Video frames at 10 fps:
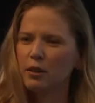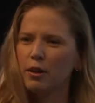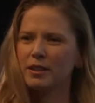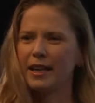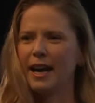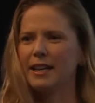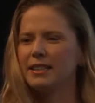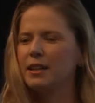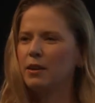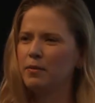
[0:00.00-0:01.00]
looked
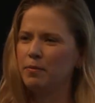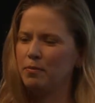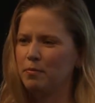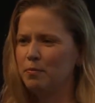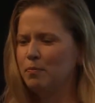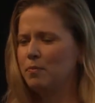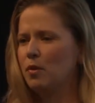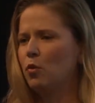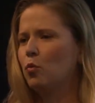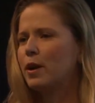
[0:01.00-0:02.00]
at
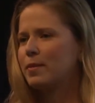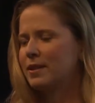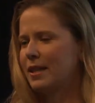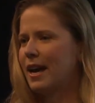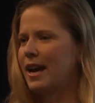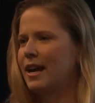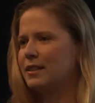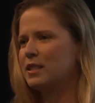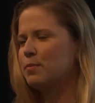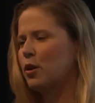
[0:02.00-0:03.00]
women that
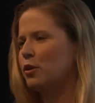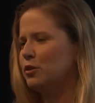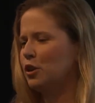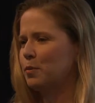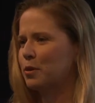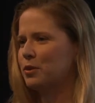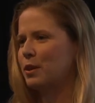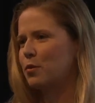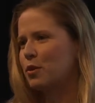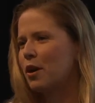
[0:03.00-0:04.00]
had small tumors
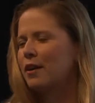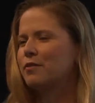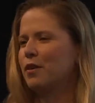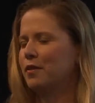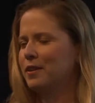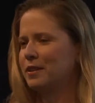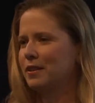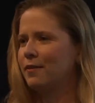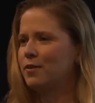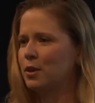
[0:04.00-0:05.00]
that were not involving the
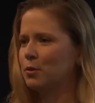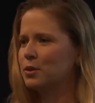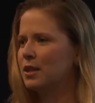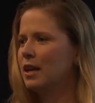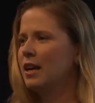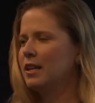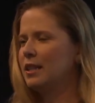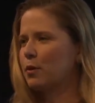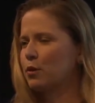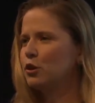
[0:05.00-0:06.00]
lymph nodes
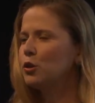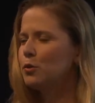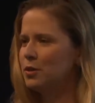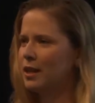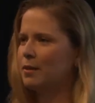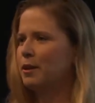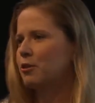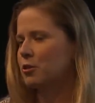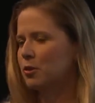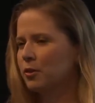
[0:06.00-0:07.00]
that were 2
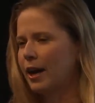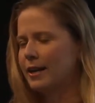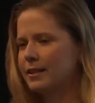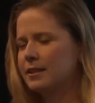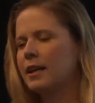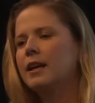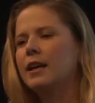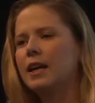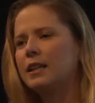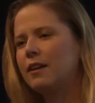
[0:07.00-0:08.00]
centimeters or less.
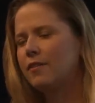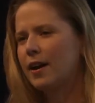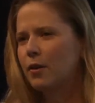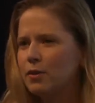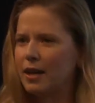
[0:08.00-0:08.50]
And they found